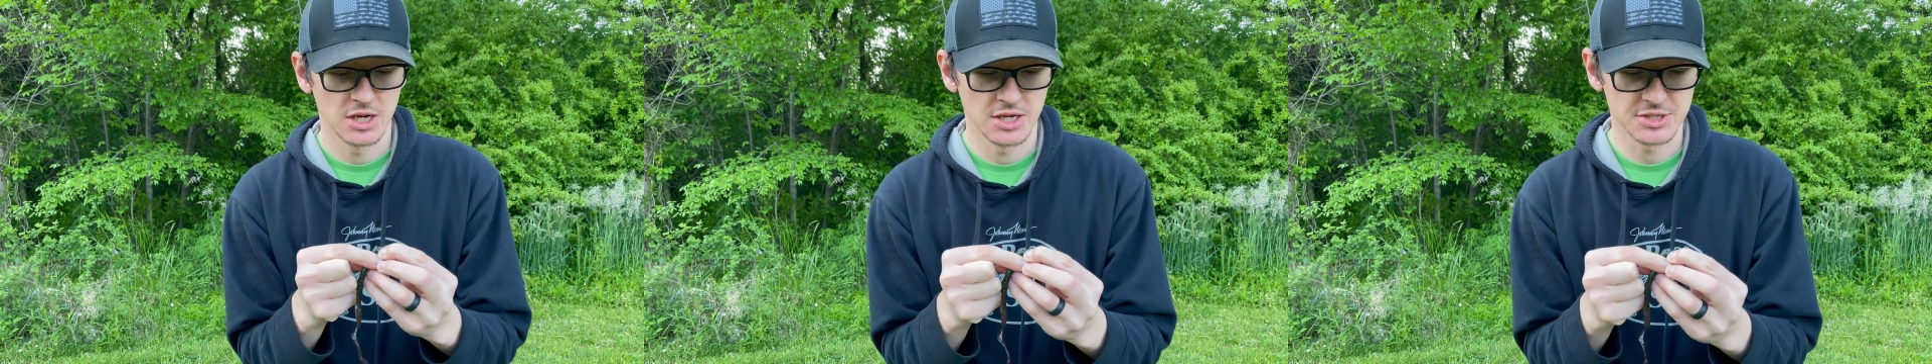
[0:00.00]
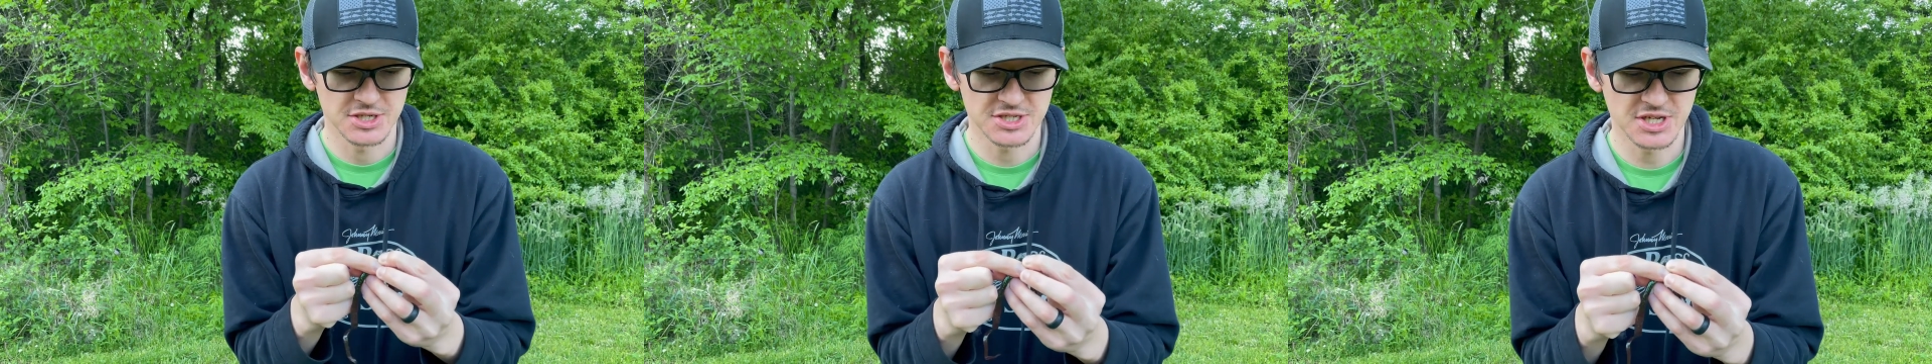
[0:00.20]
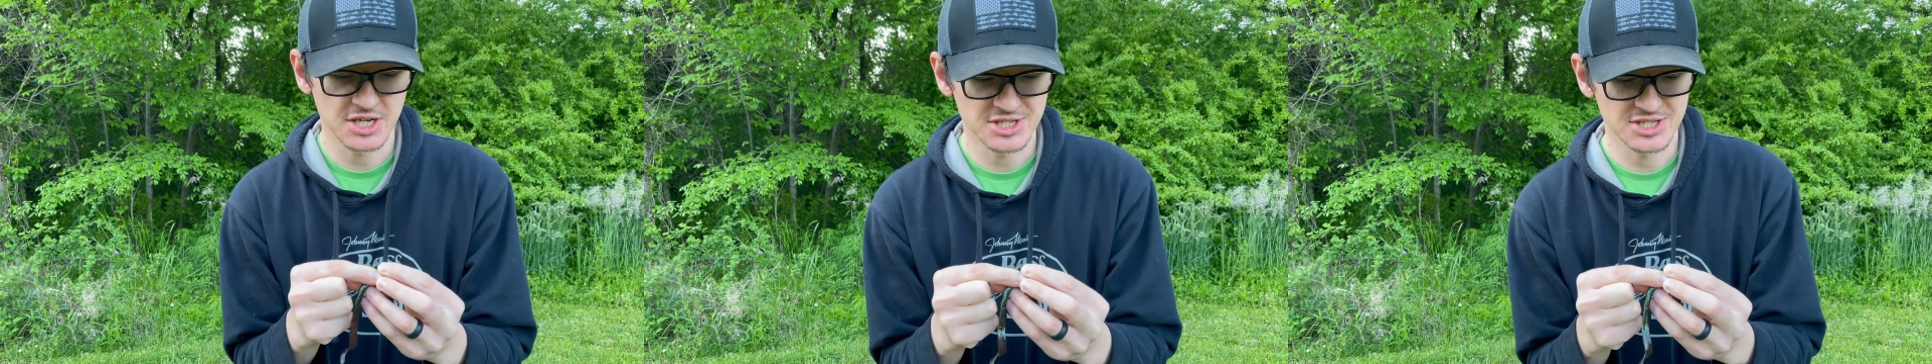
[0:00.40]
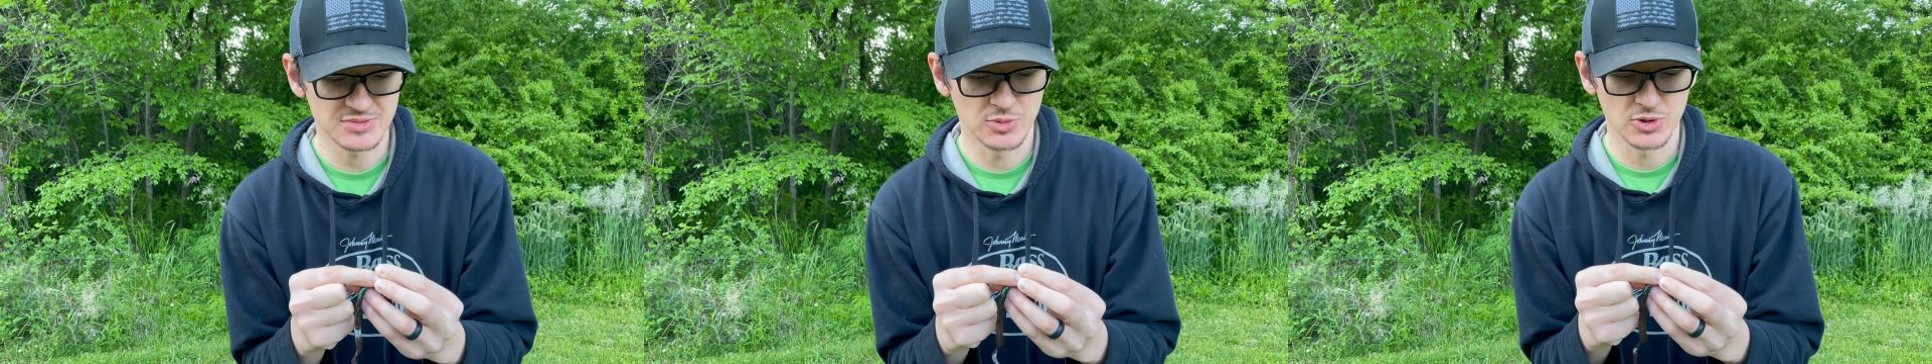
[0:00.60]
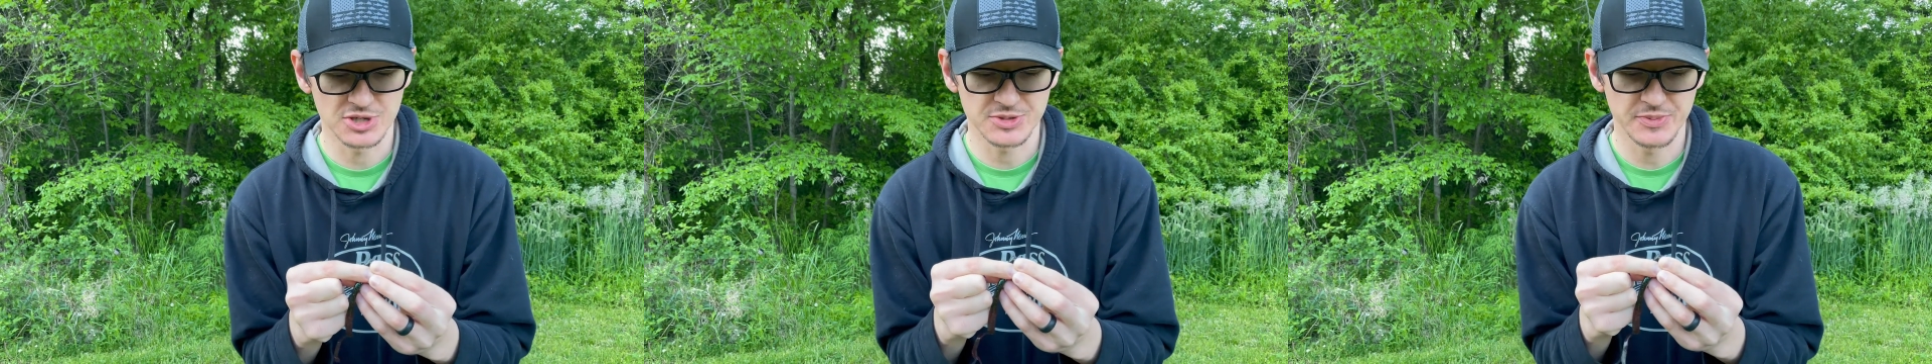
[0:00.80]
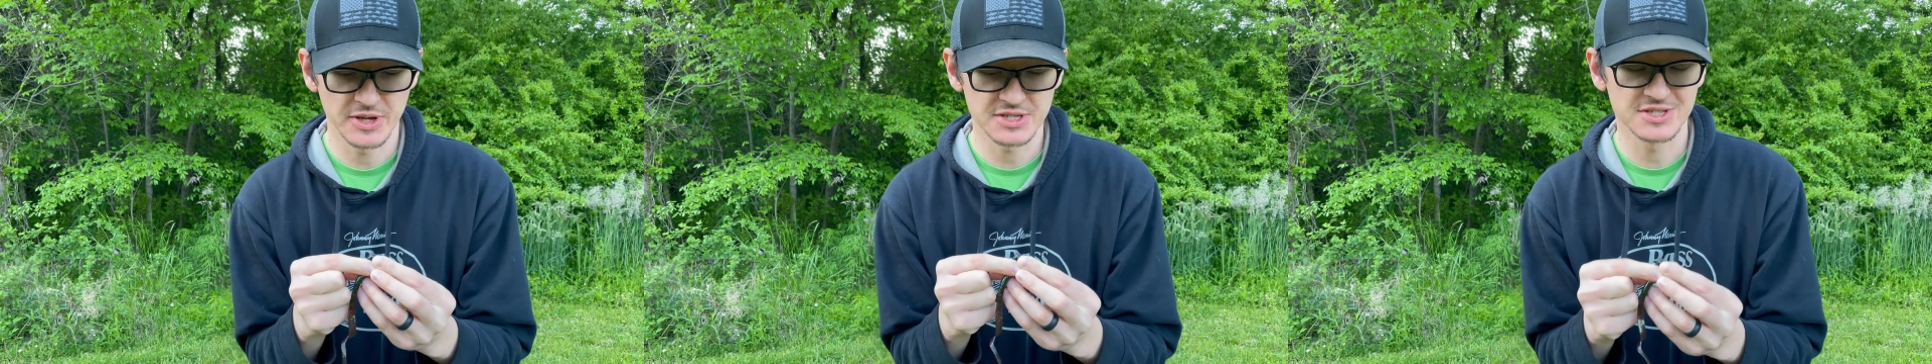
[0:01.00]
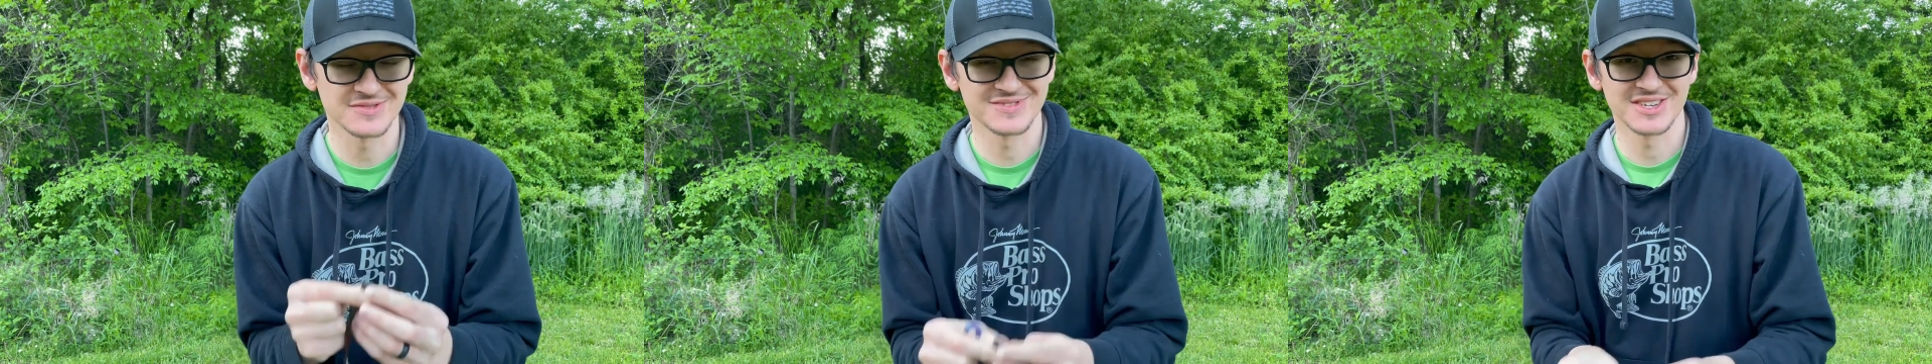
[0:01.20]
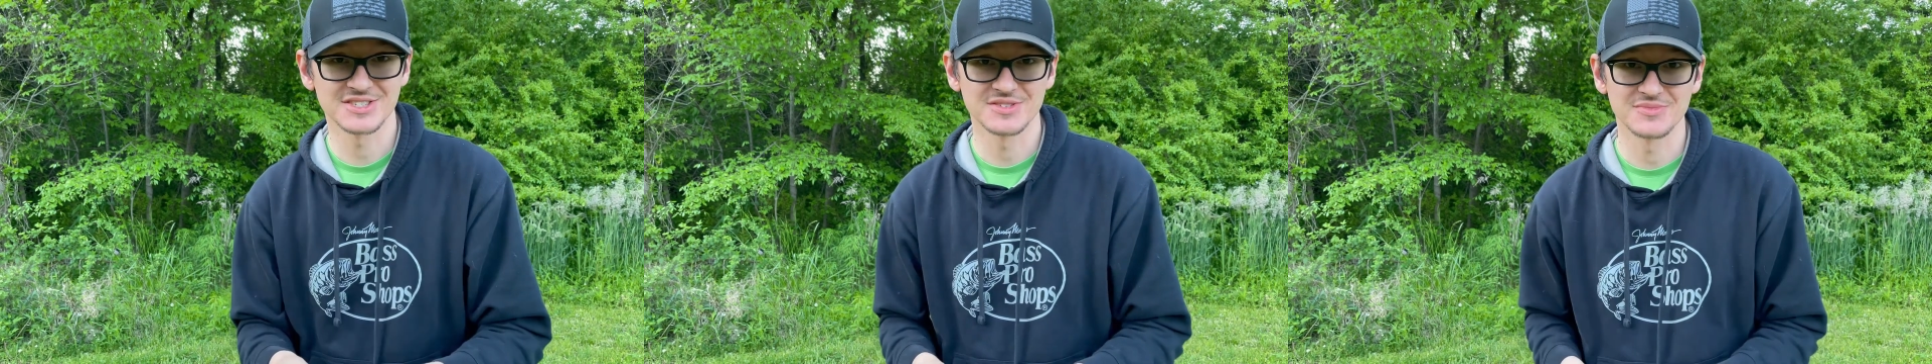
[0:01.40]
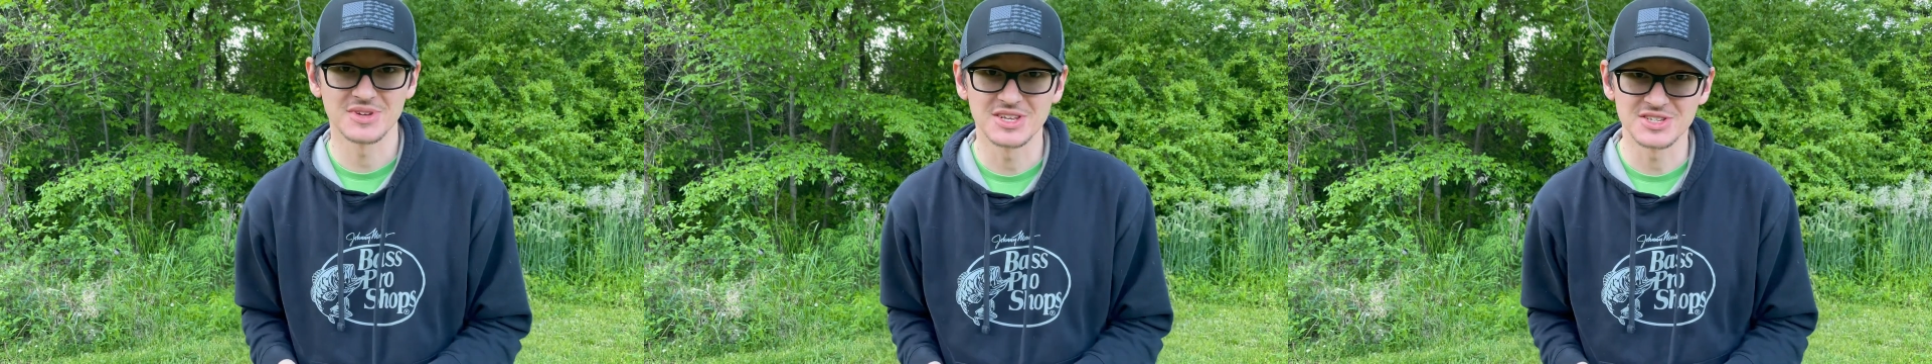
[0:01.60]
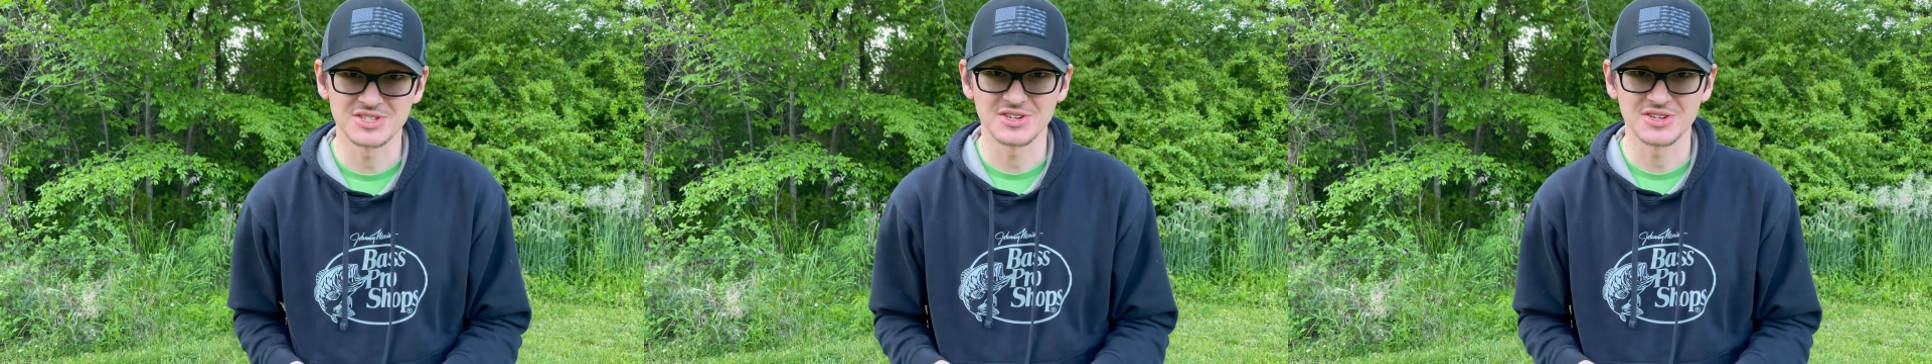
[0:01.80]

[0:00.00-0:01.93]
just because it's more expensive doesn't mean it's